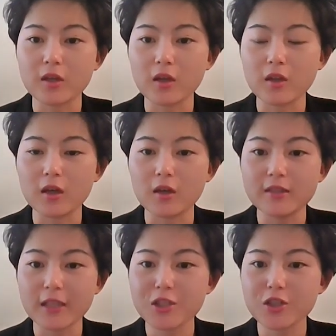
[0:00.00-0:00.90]
the
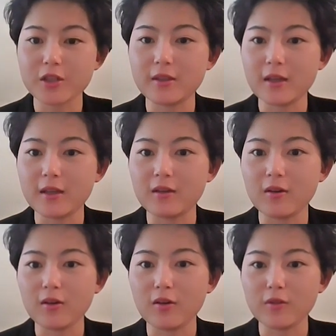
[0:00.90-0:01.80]
diction and
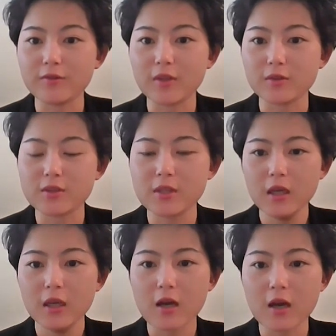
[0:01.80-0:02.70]
all of those
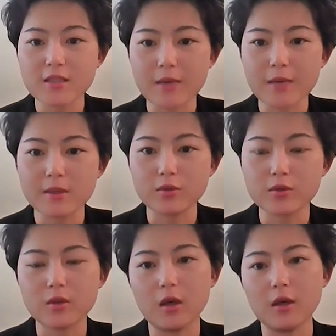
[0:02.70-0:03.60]
concepts, those